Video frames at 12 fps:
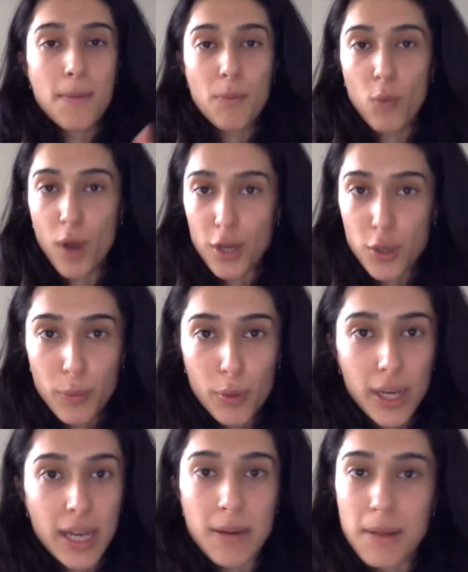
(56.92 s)
what you
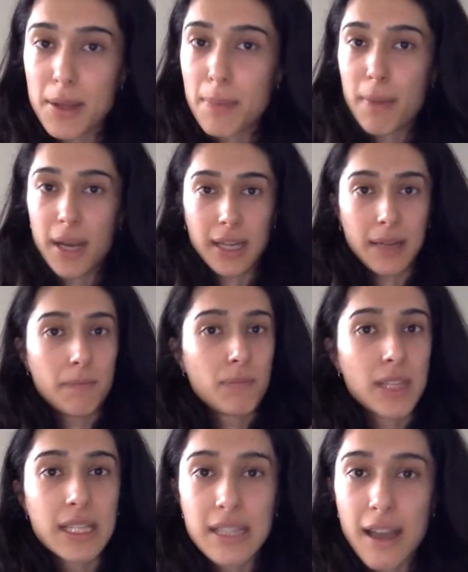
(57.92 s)
put in, the money,
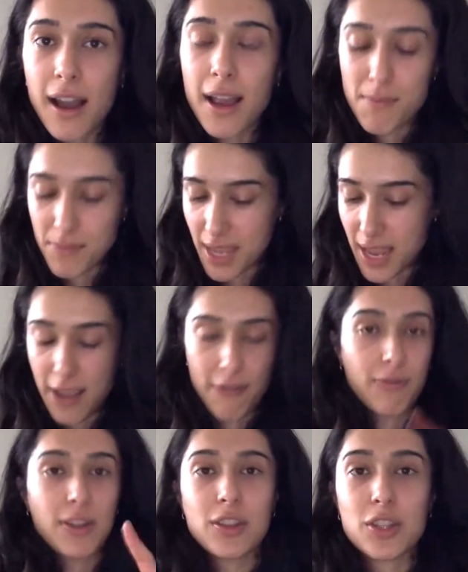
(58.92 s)
the time, the
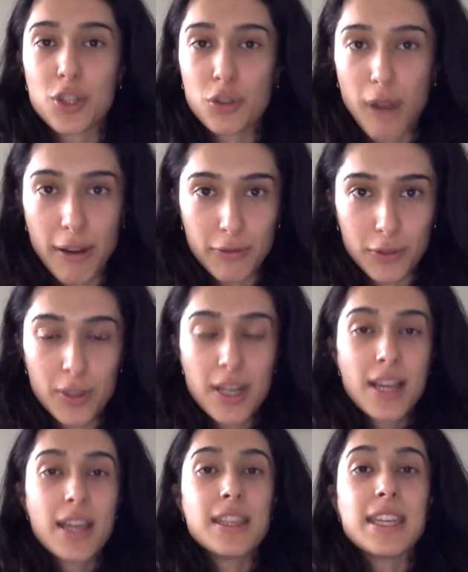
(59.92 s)
effort, the travel,
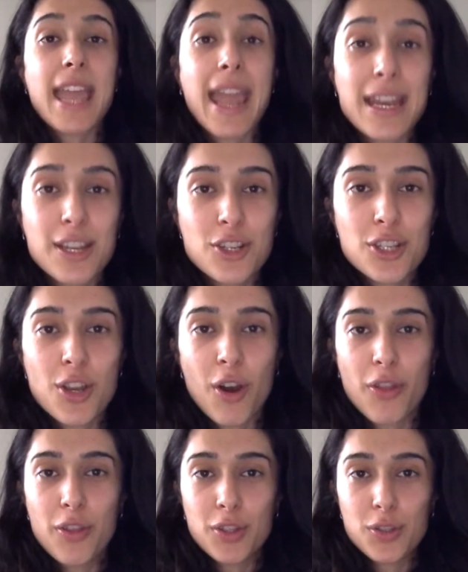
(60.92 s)
the energy
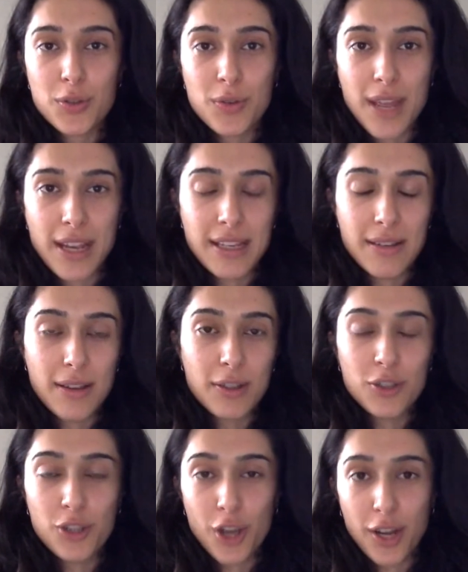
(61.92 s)
on the two day
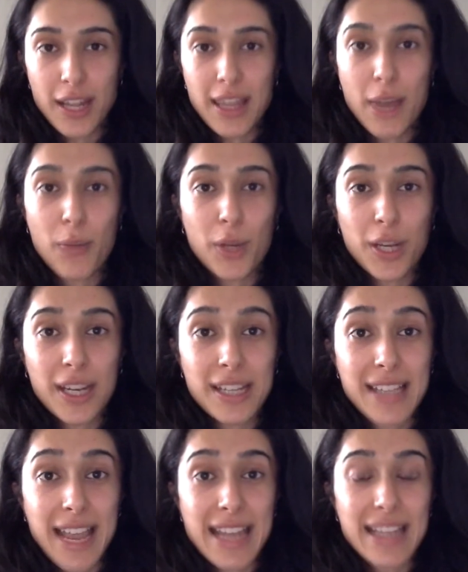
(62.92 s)
journey that we're going to
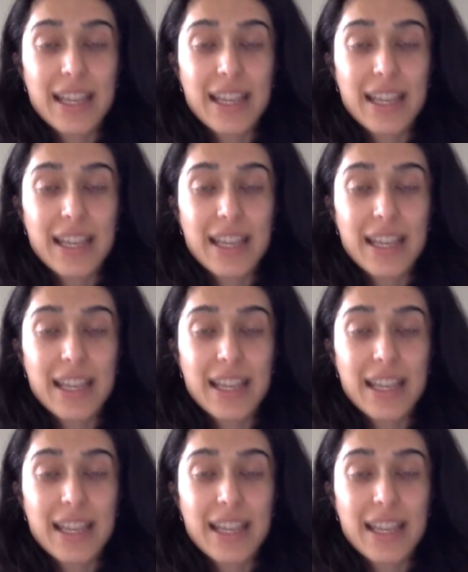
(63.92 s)
take.